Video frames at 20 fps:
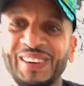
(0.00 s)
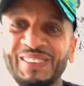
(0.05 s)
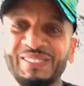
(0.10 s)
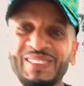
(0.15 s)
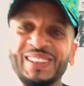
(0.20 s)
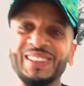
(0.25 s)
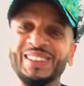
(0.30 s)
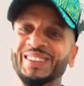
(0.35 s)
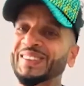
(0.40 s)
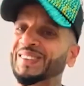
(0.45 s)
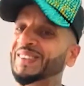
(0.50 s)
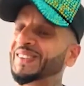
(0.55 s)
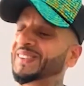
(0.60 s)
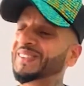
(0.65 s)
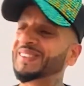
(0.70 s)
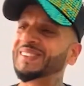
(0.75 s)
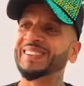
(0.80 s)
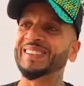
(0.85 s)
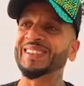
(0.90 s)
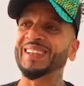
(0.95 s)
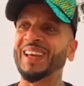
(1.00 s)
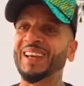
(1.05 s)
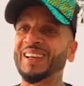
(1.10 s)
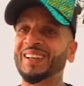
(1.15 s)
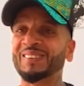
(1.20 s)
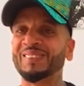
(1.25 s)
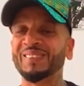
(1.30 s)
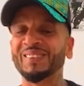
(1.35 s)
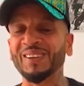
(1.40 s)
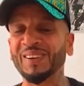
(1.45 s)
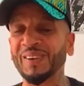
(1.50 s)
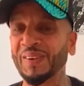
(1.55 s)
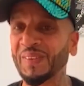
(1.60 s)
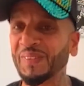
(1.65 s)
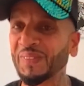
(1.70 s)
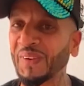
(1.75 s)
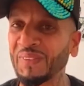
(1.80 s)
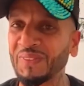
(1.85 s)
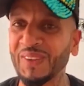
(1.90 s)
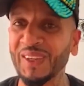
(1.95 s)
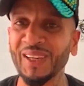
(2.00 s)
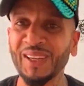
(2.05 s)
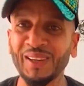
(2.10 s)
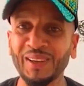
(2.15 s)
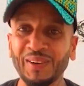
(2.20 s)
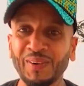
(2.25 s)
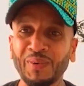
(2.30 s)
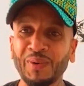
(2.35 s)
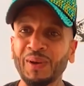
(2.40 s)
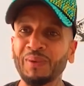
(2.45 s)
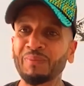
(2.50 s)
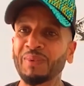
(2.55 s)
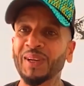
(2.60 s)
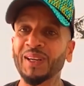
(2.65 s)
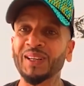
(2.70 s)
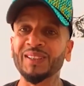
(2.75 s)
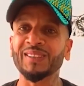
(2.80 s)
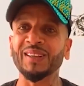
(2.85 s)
I mean? So take 15, 20 minutes.